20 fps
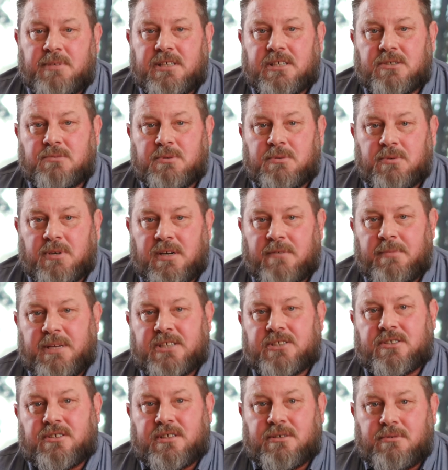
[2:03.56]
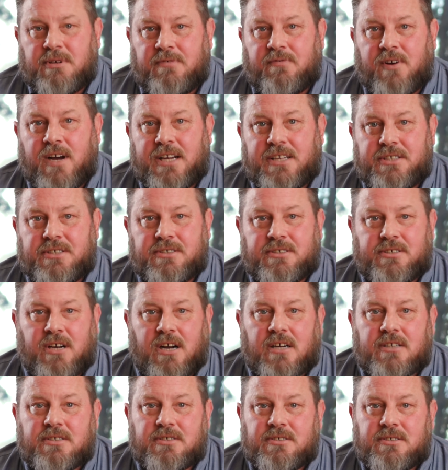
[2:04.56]
because we want to make sure that we find your
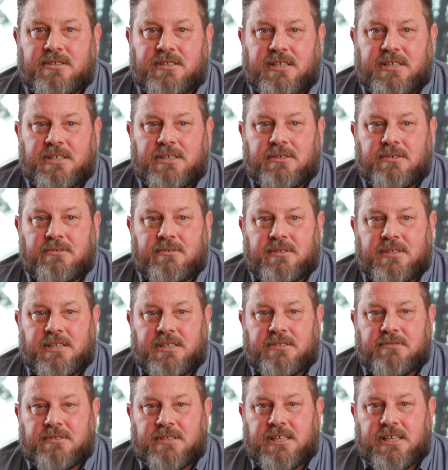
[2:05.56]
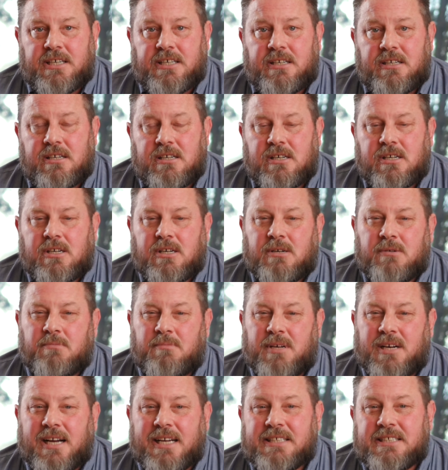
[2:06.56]
doctors that you need. But I